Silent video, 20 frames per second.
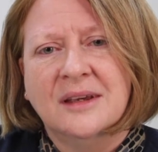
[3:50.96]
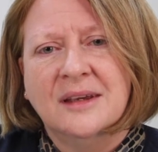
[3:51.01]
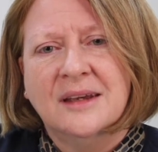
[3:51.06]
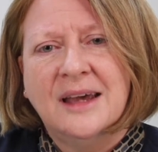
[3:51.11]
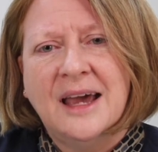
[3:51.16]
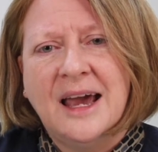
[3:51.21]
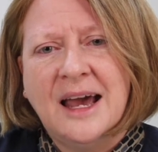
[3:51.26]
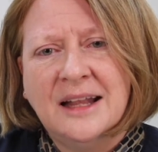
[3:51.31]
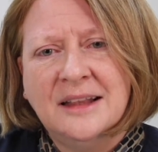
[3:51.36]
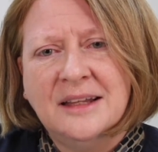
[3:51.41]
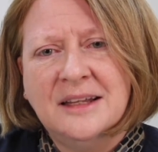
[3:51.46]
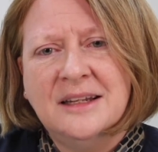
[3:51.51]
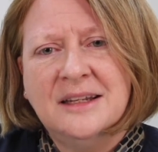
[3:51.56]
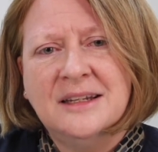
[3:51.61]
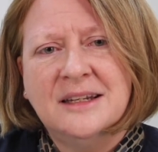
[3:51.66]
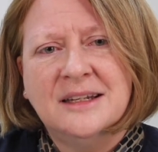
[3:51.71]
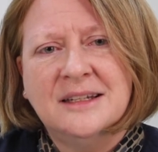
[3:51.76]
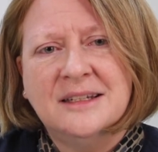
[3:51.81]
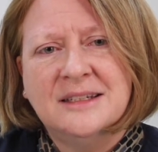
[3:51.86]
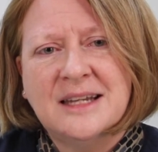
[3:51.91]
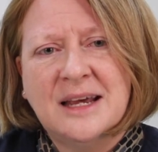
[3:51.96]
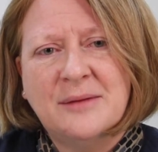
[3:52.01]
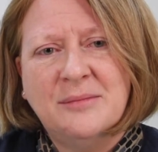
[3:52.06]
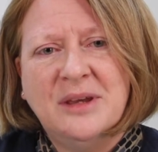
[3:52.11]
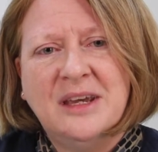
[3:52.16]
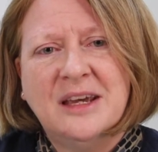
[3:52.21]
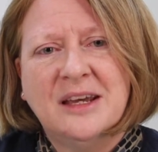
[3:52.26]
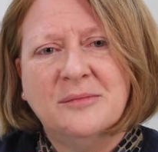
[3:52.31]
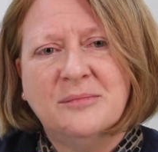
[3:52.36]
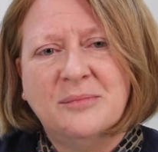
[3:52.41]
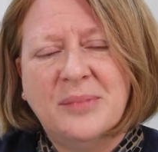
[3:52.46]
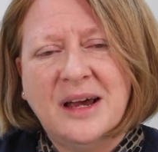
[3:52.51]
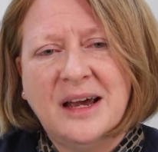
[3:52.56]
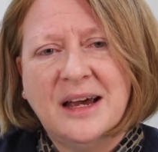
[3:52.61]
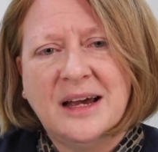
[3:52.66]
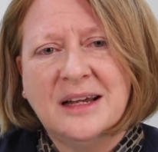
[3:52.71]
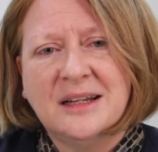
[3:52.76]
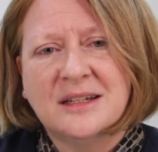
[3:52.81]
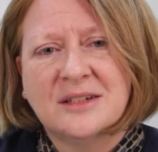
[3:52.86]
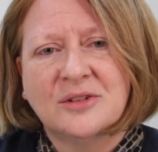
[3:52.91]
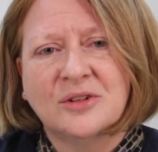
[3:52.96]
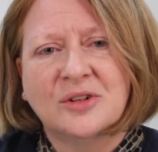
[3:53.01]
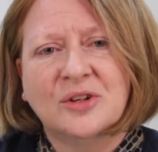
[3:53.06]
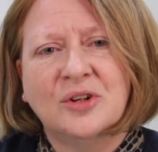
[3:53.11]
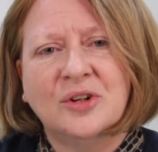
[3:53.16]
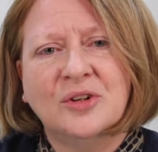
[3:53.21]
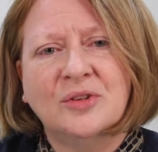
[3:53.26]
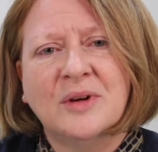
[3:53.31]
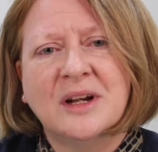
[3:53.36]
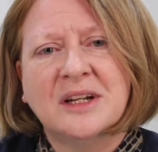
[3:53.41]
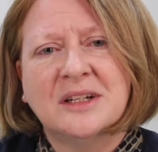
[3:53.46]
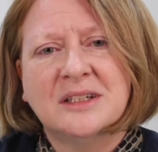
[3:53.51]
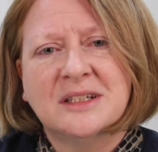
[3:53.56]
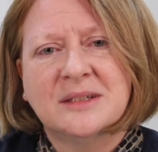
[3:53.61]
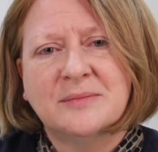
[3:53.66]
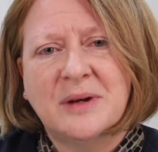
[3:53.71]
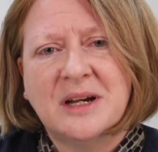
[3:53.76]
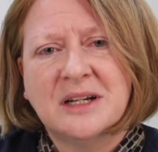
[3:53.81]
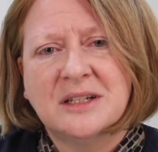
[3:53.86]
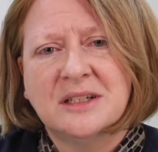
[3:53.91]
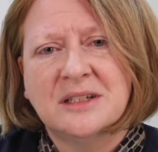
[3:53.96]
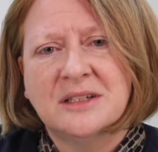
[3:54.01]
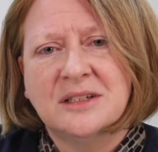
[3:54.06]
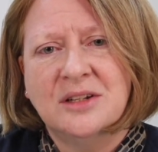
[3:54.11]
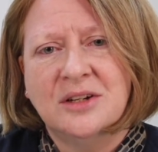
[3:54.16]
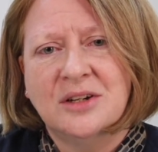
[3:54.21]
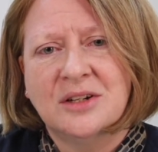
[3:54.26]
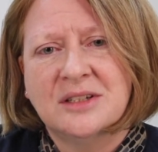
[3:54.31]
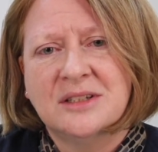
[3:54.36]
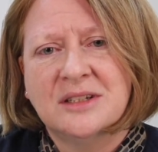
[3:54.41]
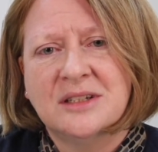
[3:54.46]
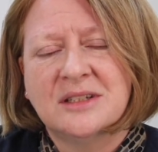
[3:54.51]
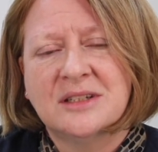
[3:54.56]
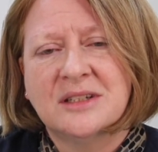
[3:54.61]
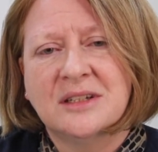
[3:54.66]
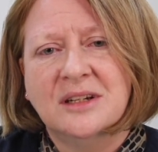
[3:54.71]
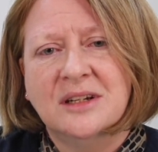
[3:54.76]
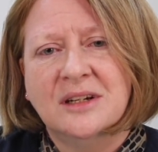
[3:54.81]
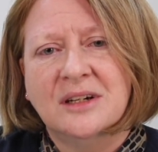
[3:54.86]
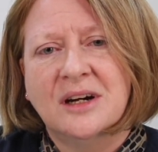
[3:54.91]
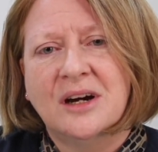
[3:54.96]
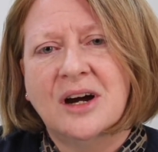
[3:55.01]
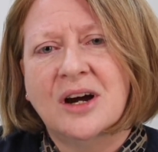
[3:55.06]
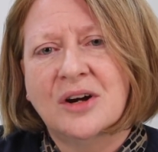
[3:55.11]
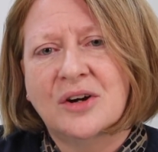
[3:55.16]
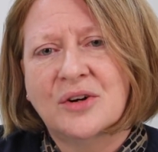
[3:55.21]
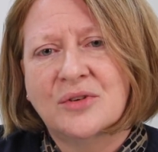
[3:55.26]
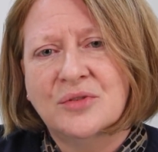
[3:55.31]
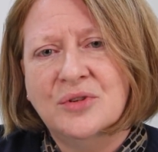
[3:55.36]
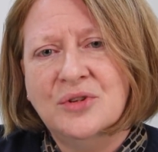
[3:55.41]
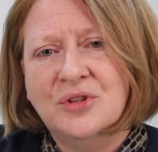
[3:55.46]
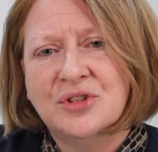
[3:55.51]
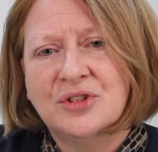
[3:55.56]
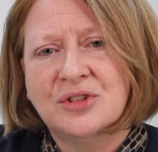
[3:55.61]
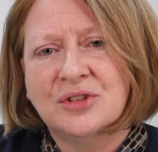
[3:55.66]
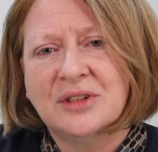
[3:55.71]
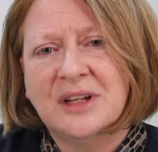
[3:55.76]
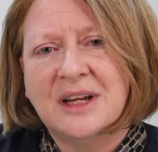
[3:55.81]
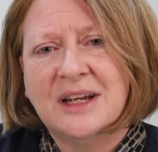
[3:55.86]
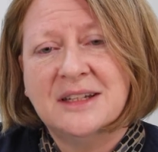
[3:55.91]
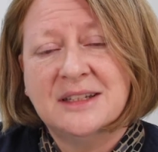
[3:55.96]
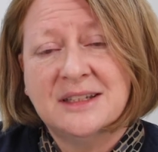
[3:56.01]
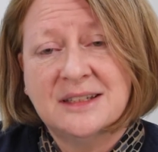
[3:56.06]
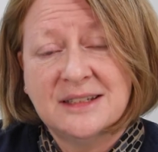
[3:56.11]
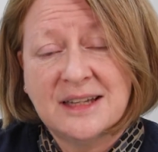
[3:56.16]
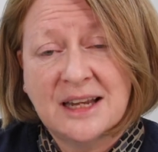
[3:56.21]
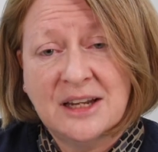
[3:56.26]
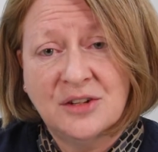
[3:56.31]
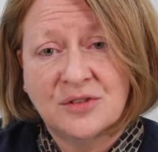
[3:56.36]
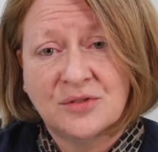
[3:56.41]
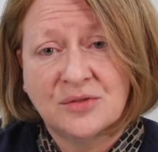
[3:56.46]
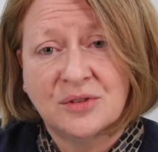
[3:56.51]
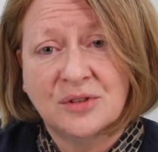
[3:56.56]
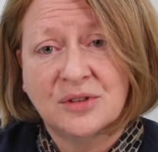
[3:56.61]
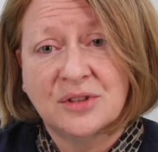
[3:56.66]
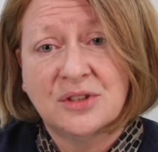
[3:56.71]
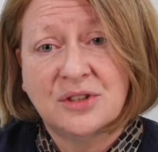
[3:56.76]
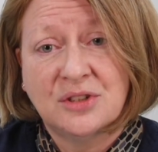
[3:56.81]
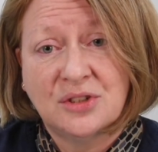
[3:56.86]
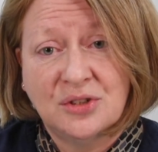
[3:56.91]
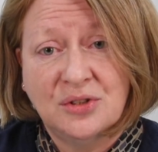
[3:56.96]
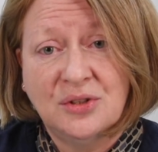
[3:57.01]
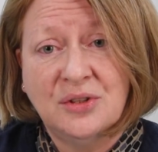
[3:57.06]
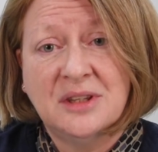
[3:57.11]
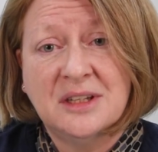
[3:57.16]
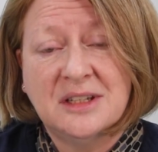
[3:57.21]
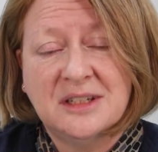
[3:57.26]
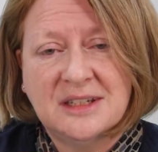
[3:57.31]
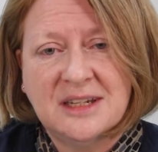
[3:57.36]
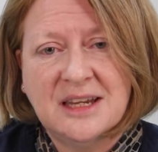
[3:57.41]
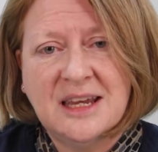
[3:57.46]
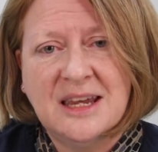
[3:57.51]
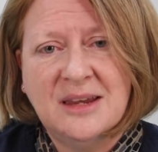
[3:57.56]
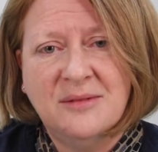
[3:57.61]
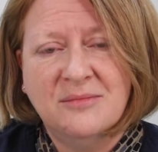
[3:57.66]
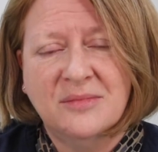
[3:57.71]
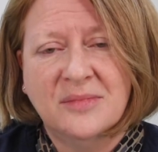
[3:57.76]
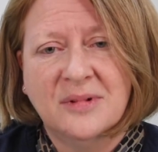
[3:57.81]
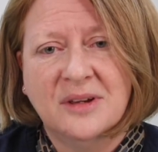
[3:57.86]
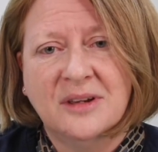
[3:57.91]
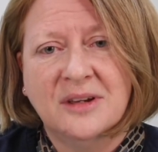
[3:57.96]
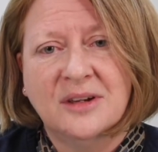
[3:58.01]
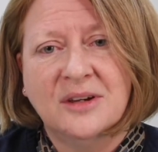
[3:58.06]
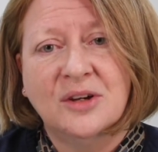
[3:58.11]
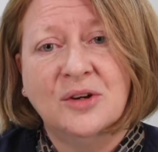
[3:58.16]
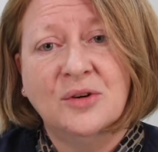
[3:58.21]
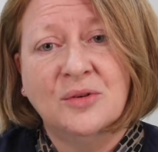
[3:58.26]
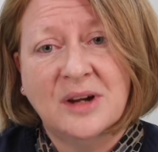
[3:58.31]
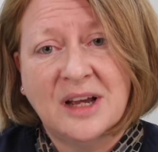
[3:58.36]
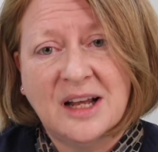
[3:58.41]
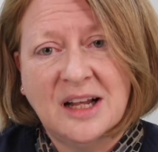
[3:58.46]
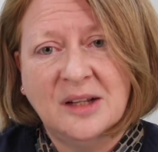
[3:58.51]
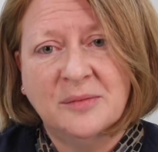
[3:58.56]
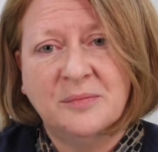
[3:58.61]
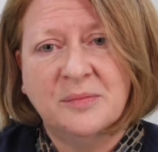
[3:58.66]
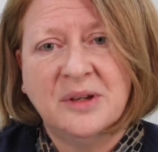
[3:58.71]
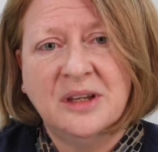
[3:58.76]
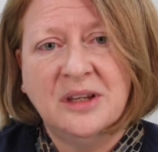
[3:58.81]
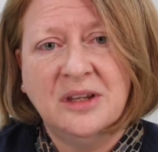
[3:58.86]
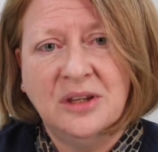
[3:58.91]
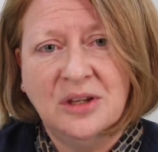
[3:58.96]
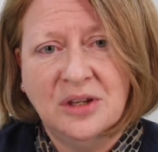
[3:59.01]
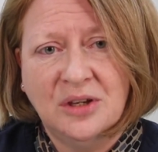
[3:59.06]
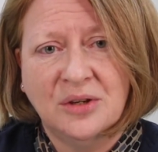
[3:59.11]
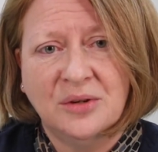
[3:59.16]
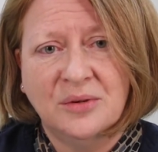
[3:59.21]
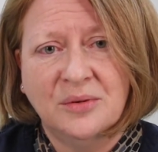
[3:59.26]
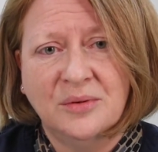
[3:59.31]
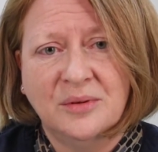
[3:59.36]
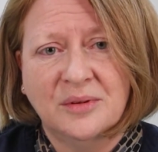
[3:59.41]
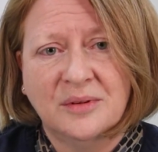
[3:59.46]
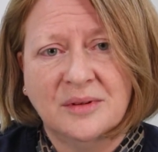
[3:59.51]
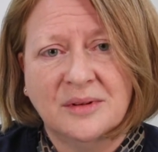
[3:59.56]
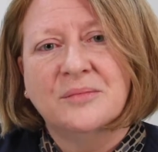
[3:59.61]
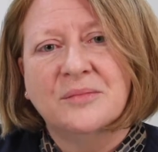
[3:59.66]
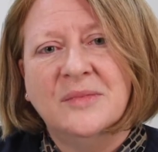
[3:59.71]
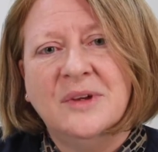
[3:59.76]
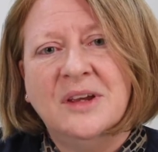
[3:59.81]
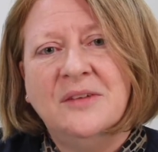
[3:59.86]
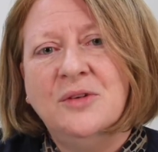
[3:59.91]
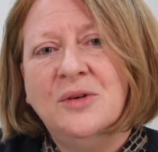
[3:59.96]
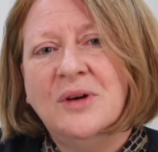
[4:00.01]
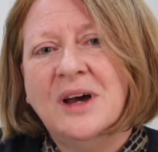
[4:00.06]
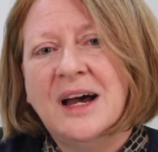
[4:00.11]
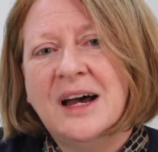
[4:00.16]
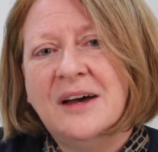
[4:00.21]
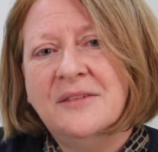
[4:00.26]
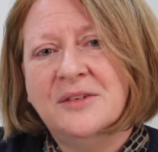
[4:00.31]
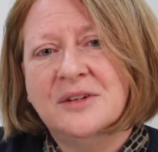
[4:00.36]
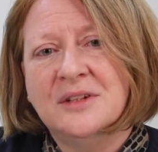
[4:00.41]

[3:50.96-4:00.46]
Helen, Debbie, and Pat, our colorectal specialist nurses, are crucial and central to the team who are helping you. If you have